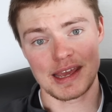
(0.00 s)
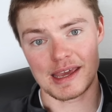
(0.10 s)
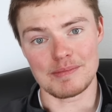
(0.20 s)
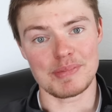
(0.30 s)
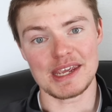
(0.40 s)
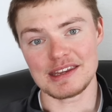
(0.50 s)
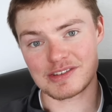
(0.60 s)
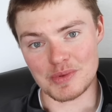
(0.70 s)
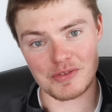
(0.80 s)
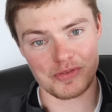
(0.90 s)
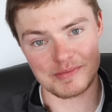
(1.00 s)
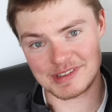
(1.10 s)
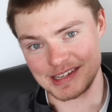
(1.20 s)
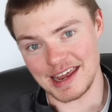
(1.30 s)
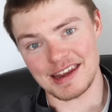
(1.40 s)
and beans went from
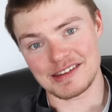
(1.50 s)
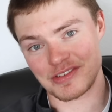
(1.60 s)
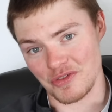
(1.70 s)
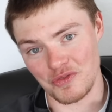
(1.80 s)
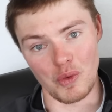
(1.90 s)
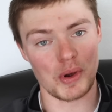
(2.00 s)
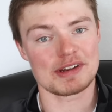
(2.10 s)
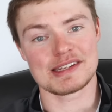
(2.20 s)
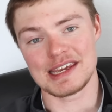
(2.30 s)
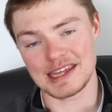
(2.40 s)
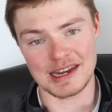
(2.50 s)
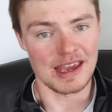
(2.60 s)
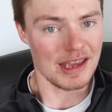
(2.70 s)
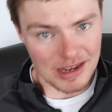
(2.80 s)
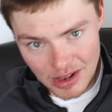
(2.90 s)
$10 to $14,
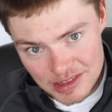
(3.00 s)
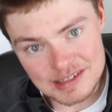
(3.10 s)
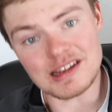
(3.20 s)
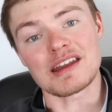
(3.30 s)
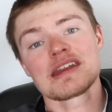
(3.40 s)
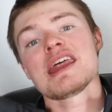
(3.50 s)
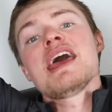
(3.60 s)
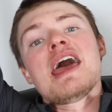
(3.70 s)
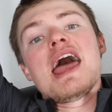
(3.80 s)
and all of a sudden,